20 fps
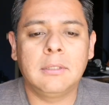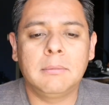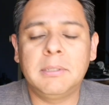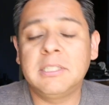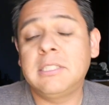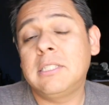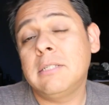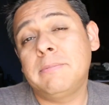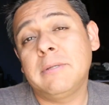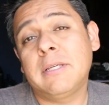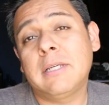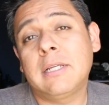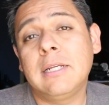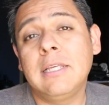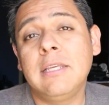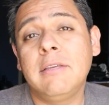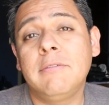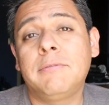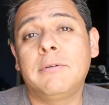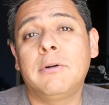But
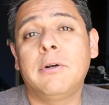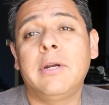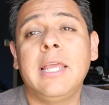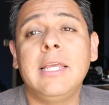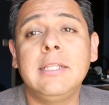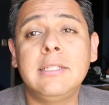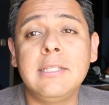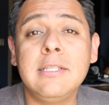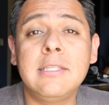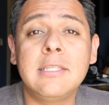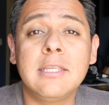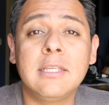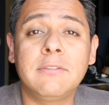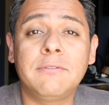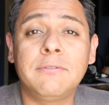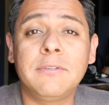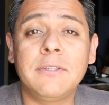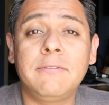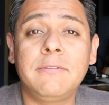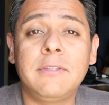typically for eighteen six
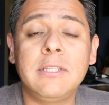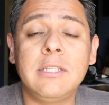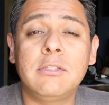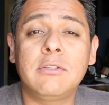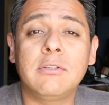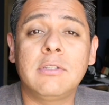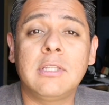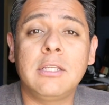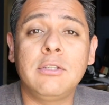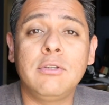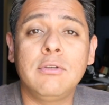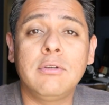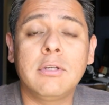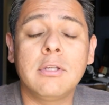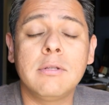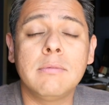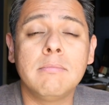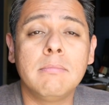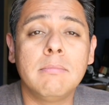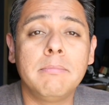fifty, so that you
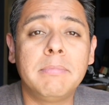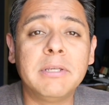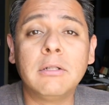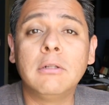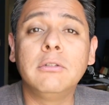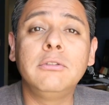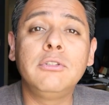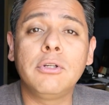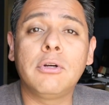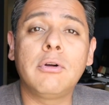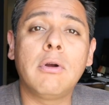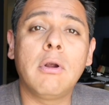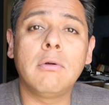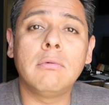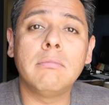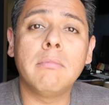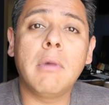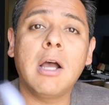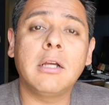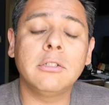can build your
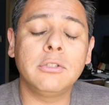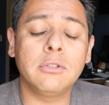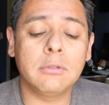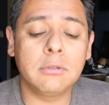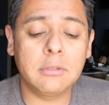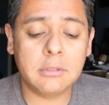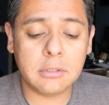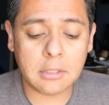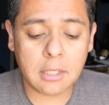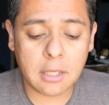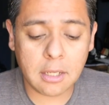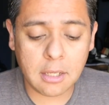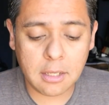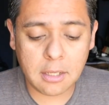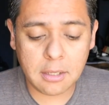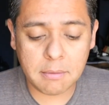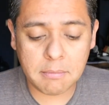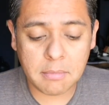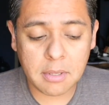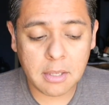own modules,
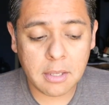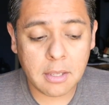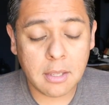um,